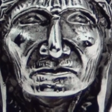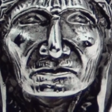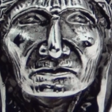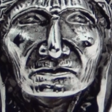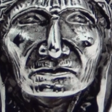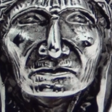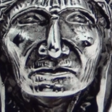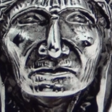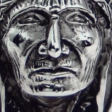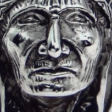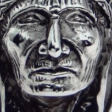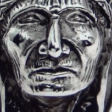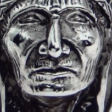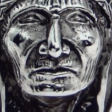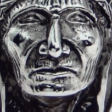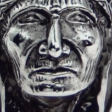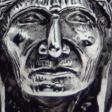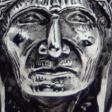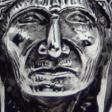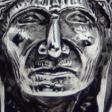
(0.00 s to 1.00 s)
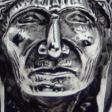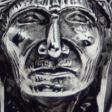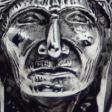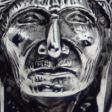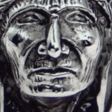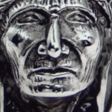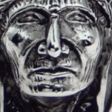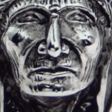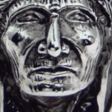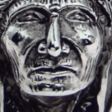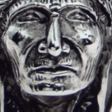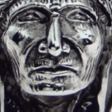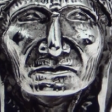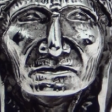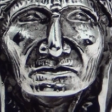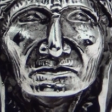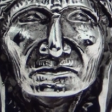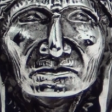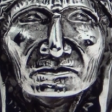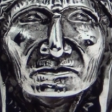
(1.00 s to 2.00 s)

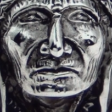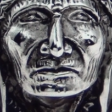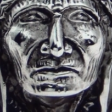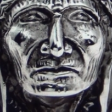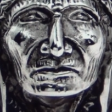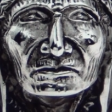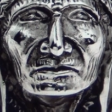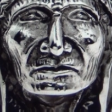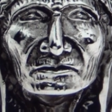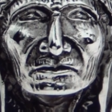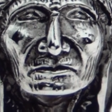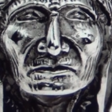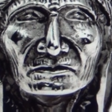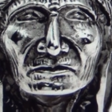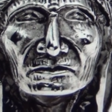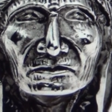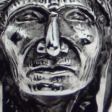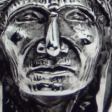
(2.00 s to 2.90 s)
Nothing is said.